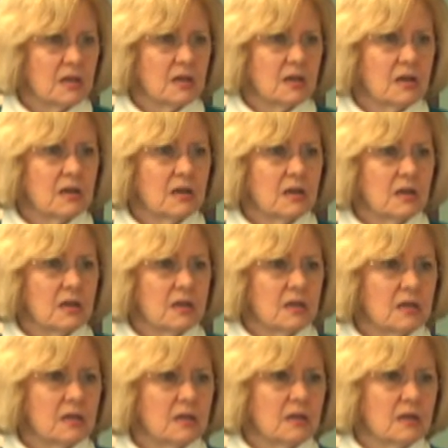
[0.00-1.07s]
um, you know,
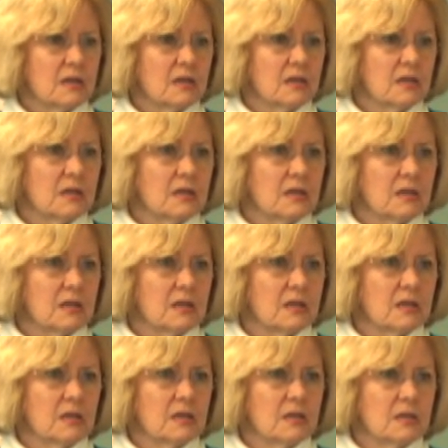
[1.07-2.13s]
one of the things that's really
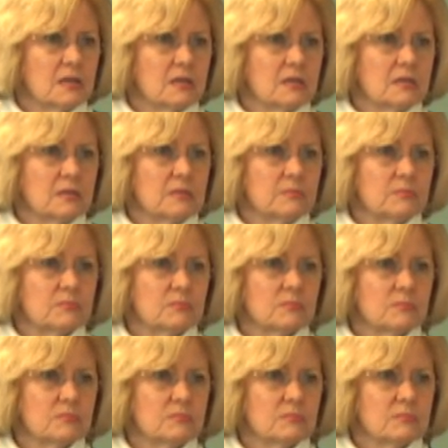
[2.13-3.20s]
great about it, someone comes to
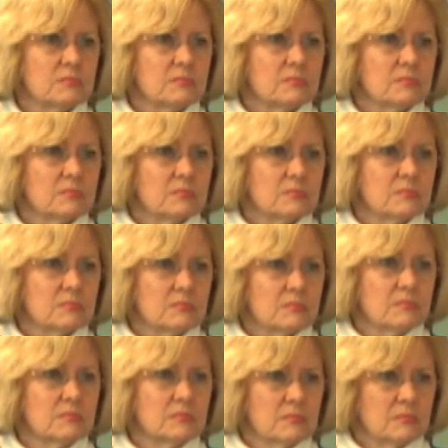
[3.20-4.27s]
me with paranoid
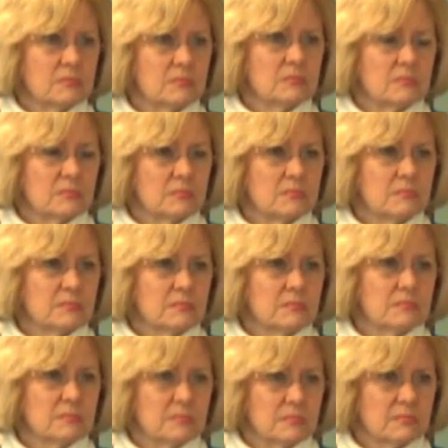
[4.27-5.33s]
schizophrenia, there's just so much
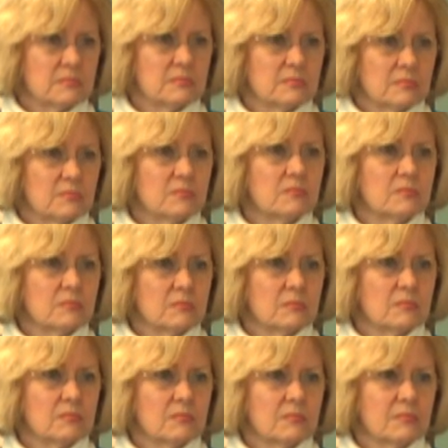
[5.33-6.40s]
we can do about that.
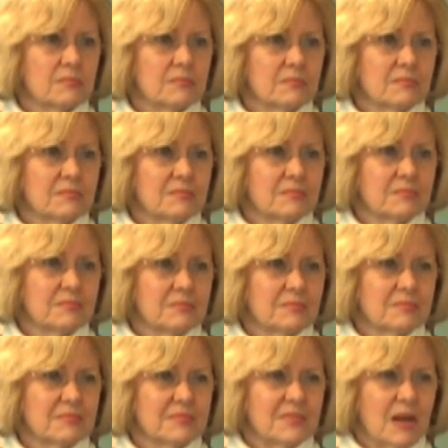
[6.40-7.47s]

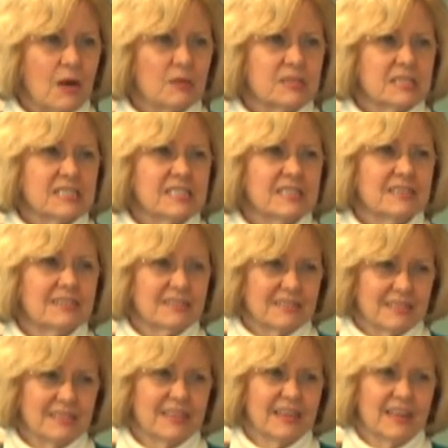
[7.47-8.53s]
Addiction, we can really
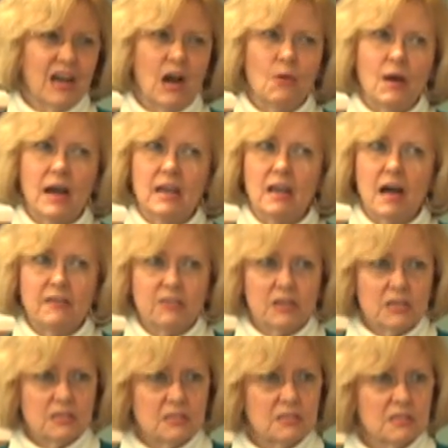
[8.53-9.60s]
treat. I oh, I love
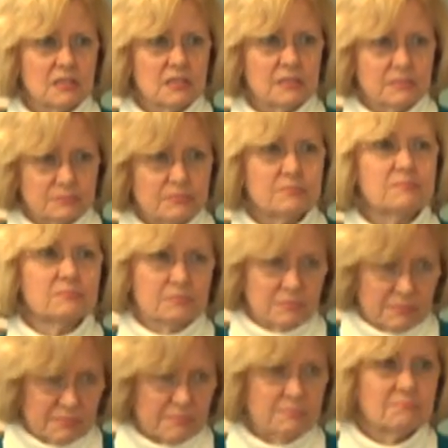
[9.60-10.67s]
really it. Uber
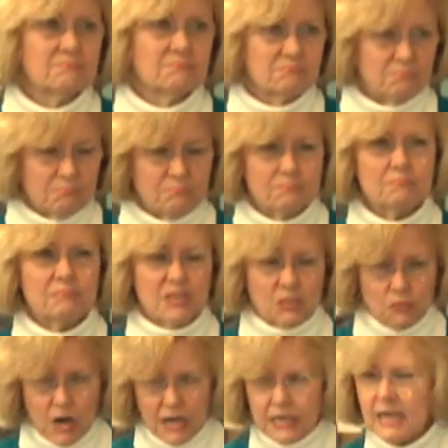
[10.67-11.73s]
get better, and
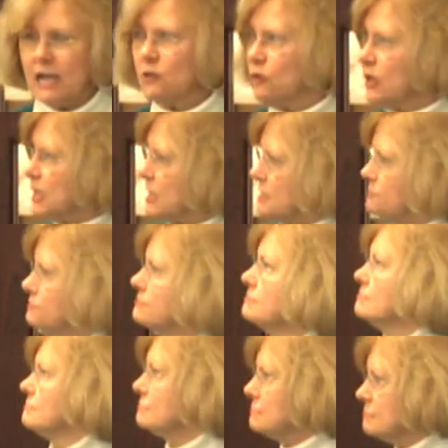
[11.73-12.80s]
that's right. I agree. Offer
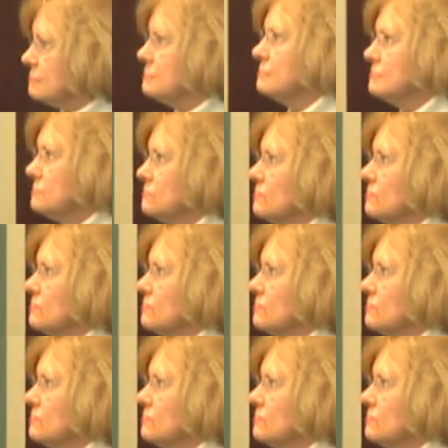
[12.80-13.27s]
people real hope.